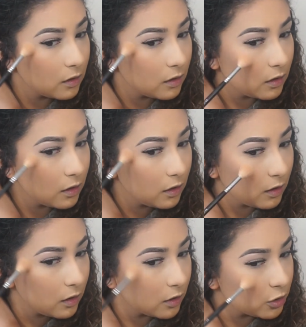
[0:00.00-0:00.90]
And
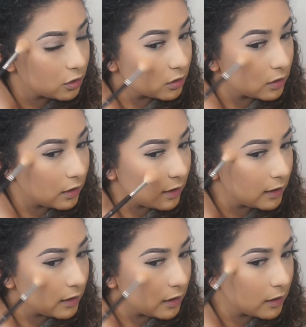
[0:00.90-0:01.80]
then I just
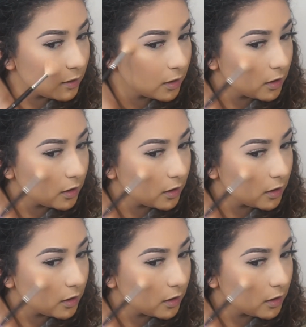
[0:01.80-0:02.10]
lightly,